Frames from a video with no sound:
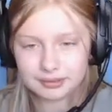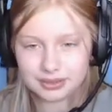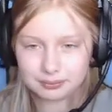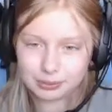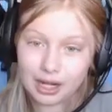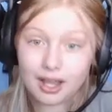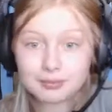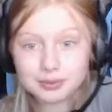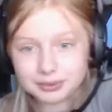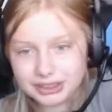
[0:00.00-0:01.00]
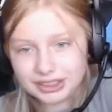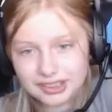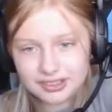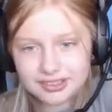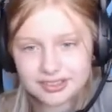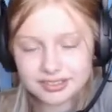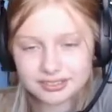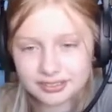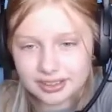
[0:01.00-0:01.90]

I mean, it probably does.